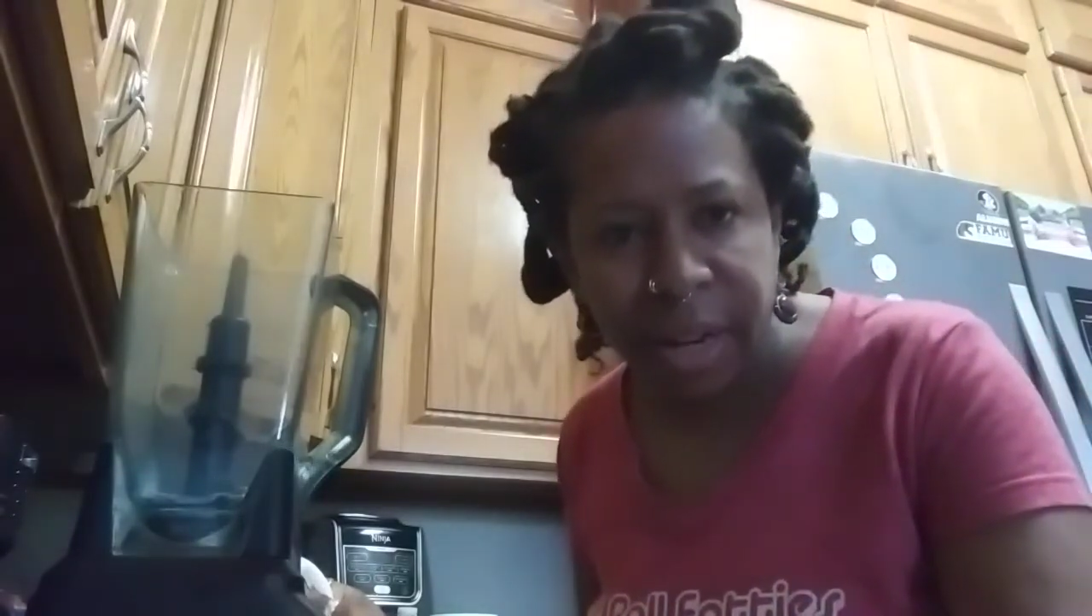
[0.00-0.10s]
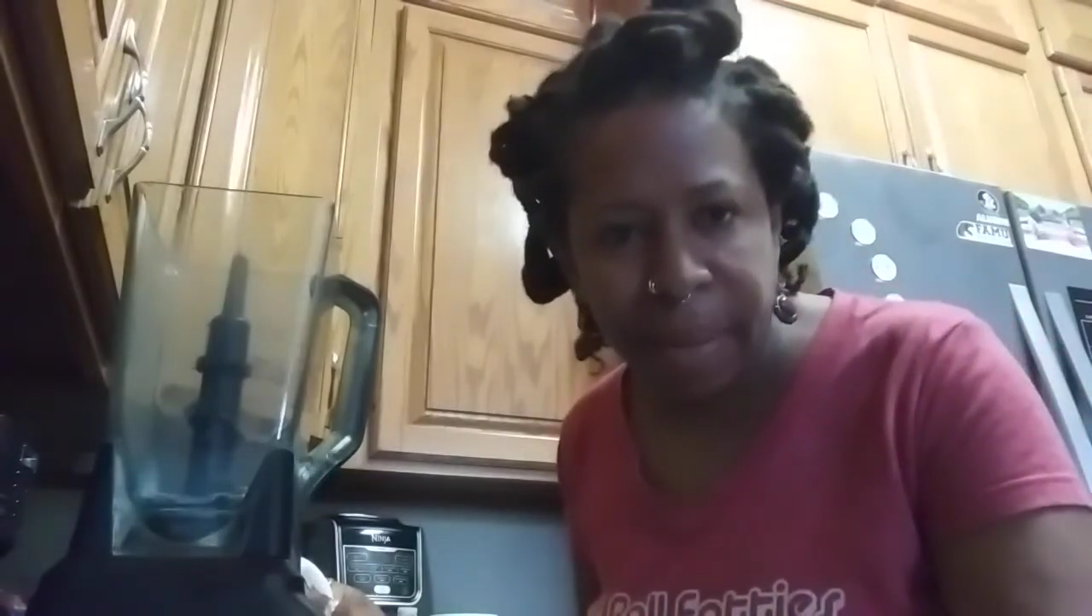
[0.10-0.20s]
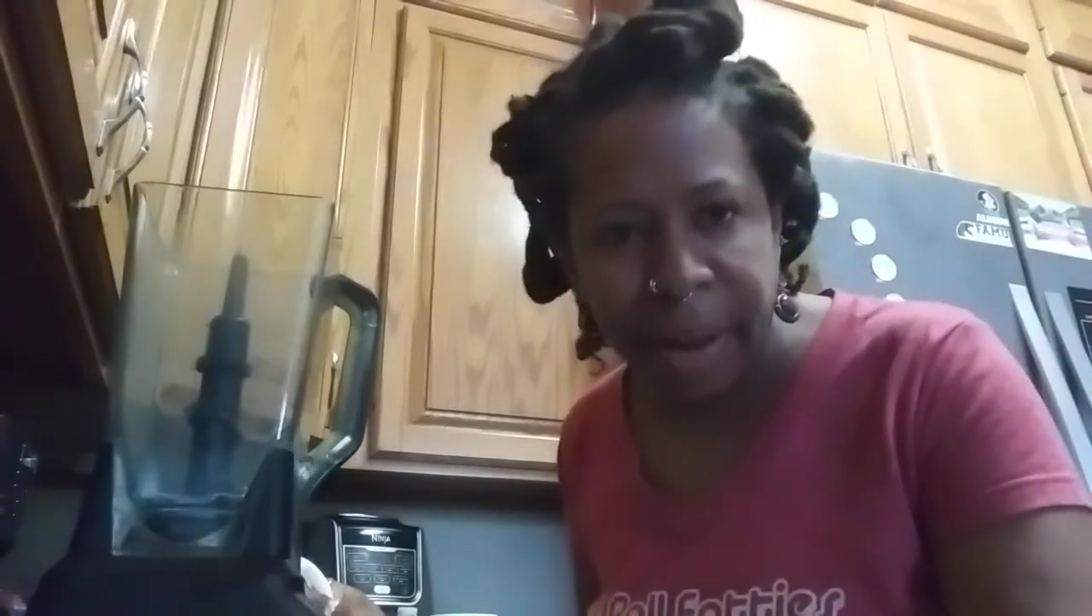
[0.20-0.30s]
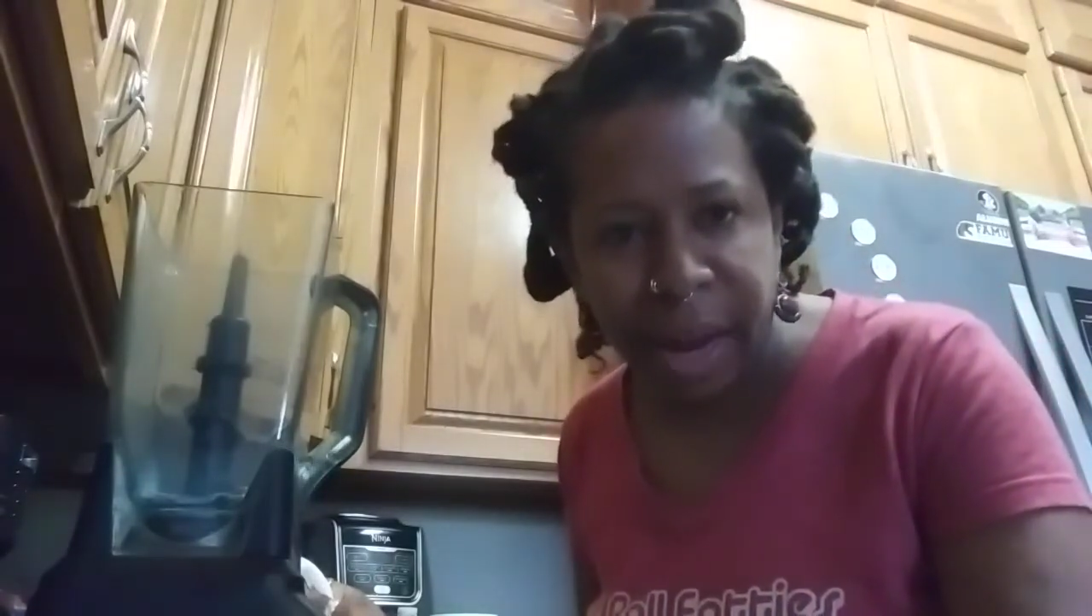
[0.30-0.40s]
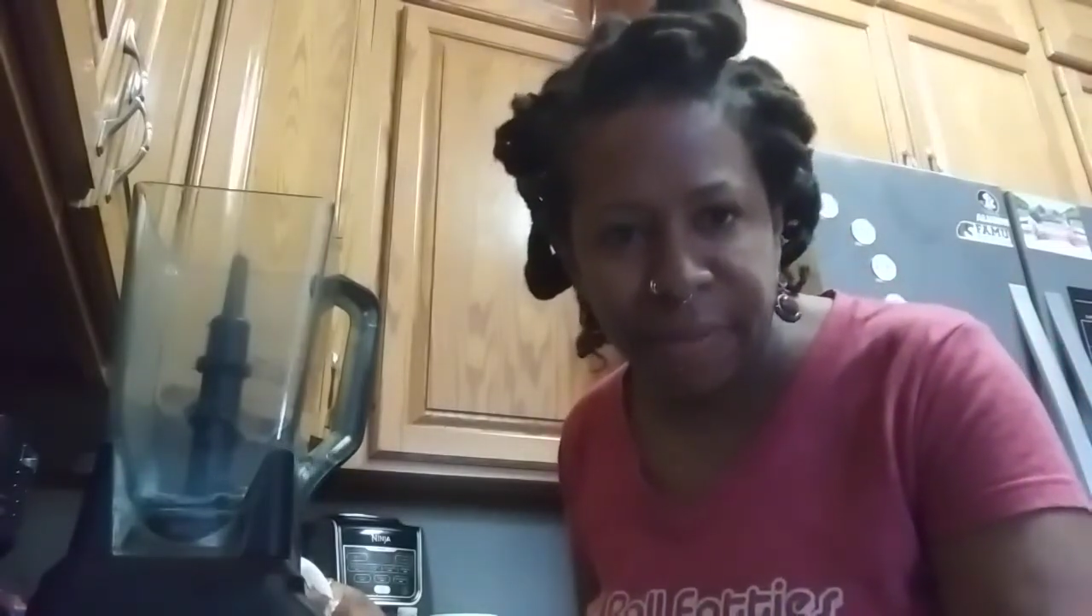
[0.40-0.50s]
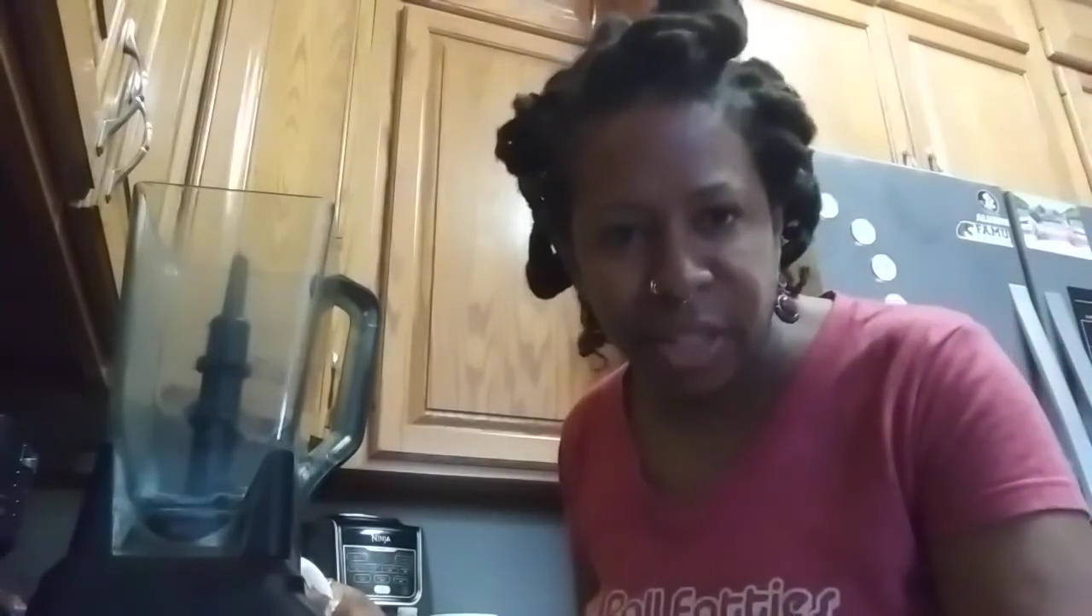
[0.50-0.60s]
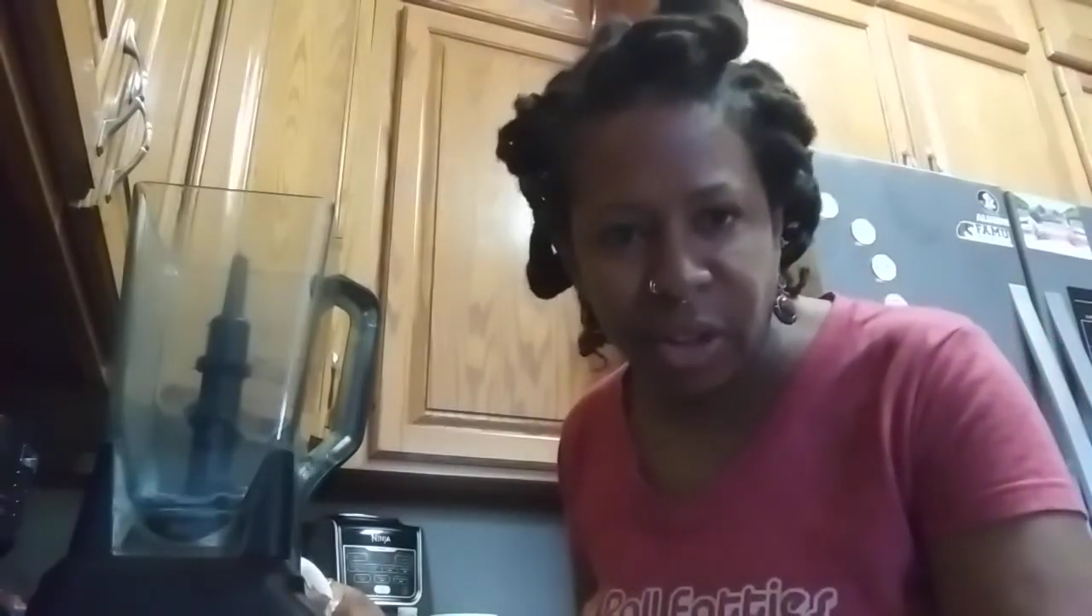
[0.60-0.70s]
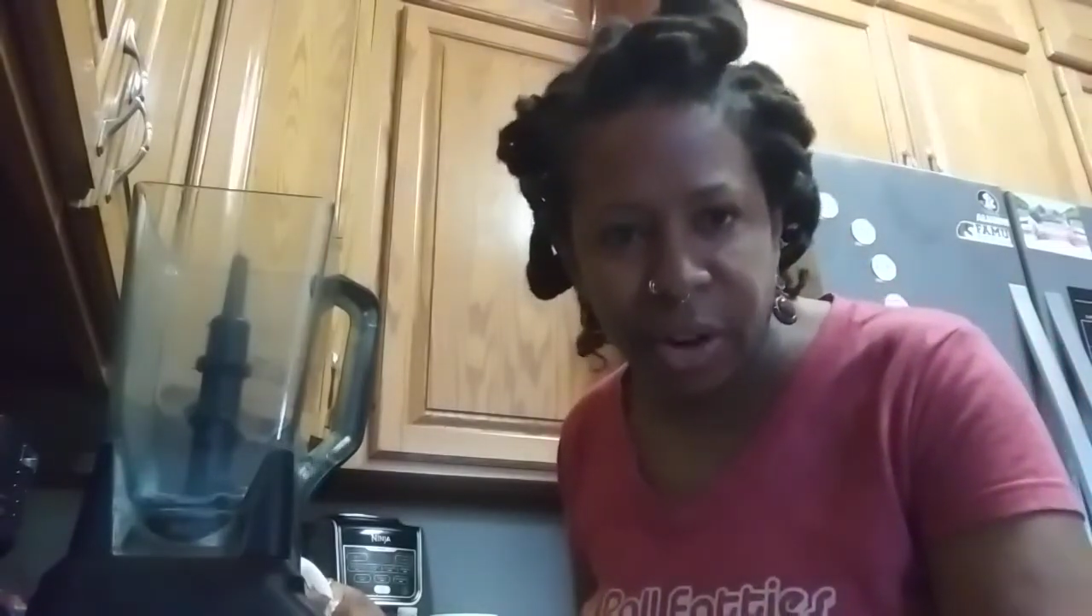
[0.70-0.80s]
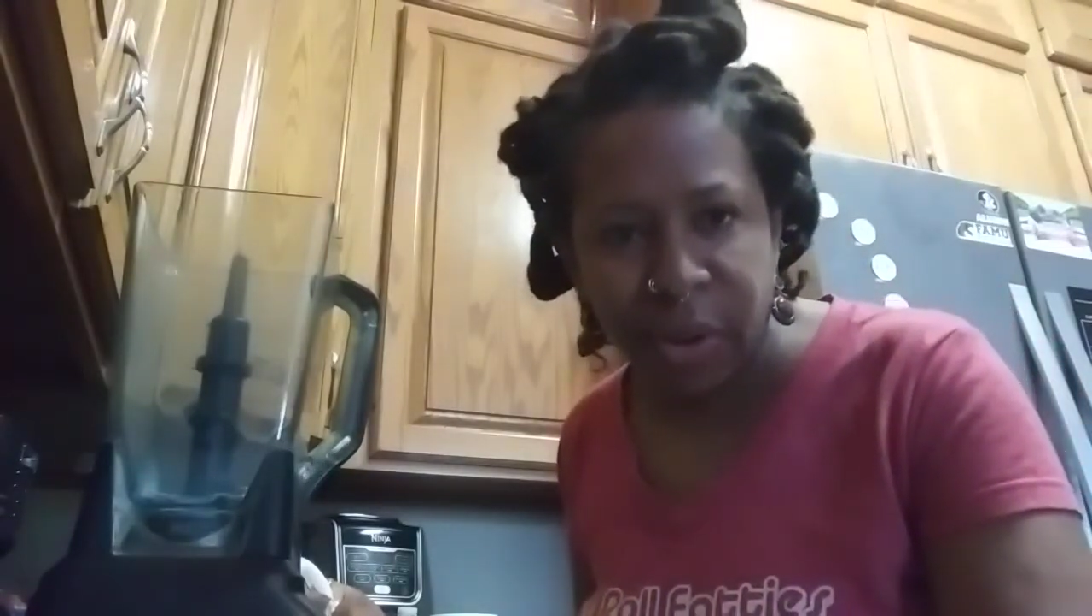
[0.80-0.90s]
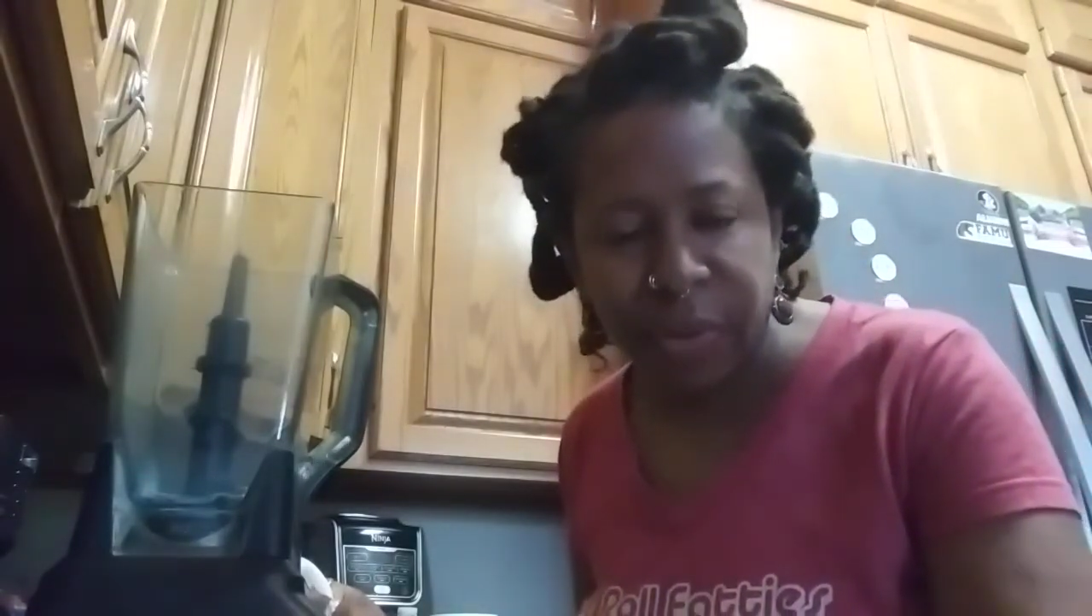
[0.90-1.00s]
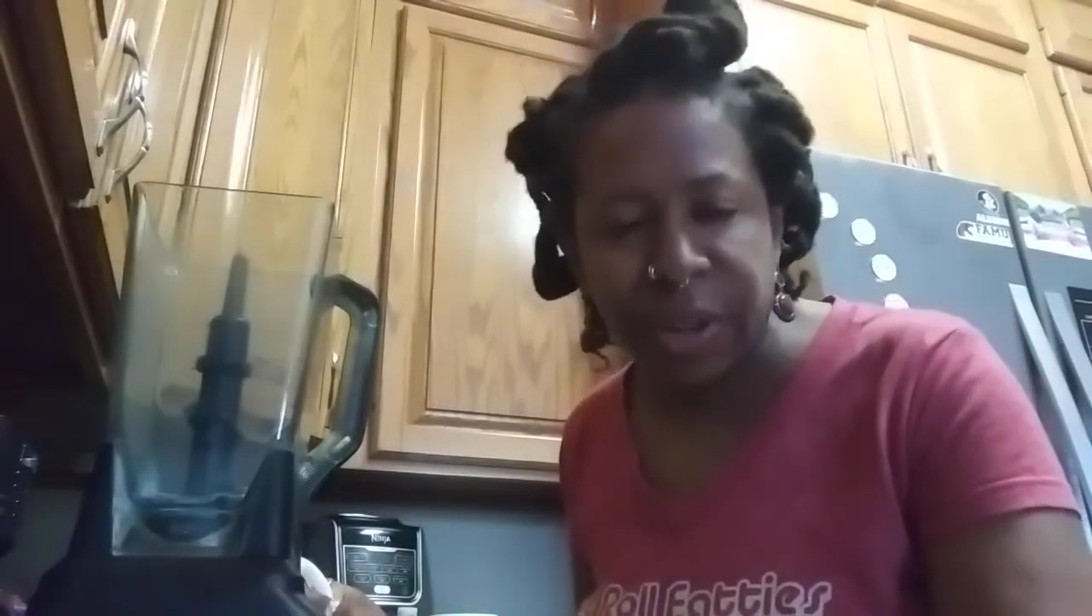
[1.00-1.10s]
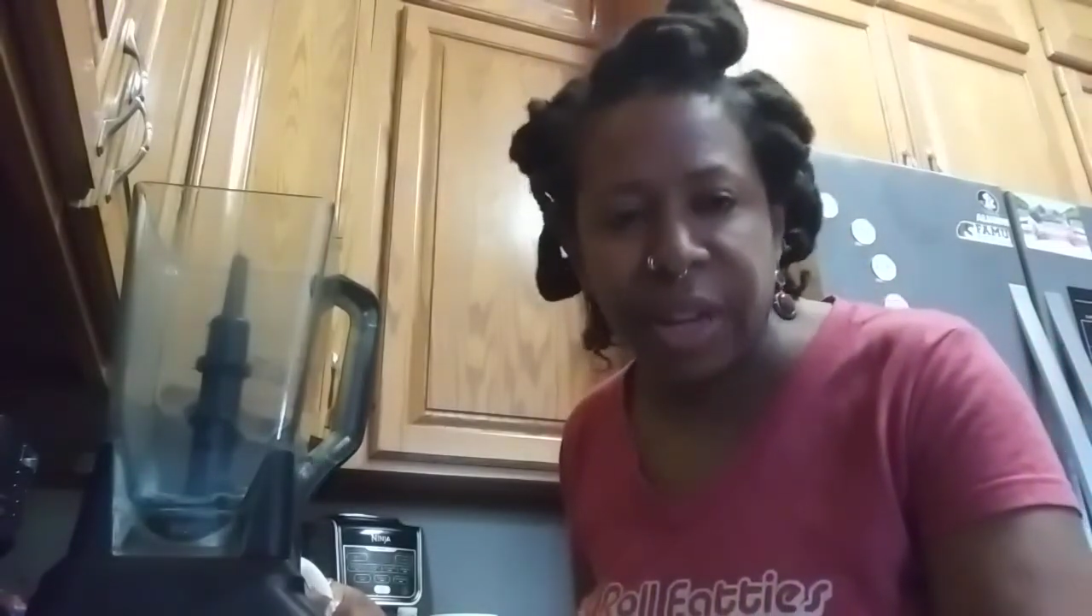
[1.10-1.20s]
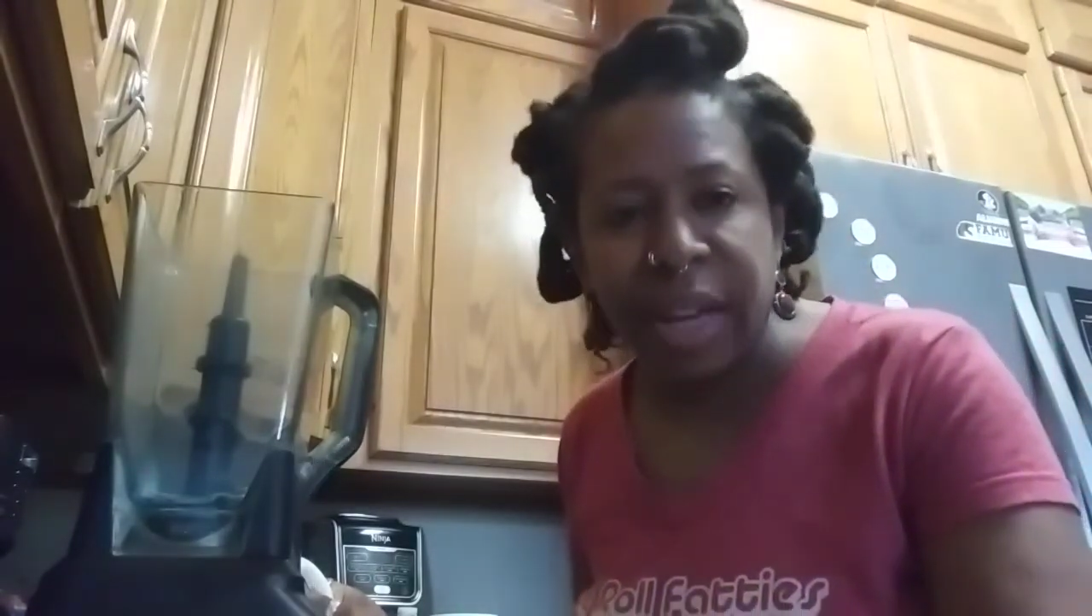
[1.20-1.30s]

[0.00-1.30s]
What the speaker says: and I might have to start over,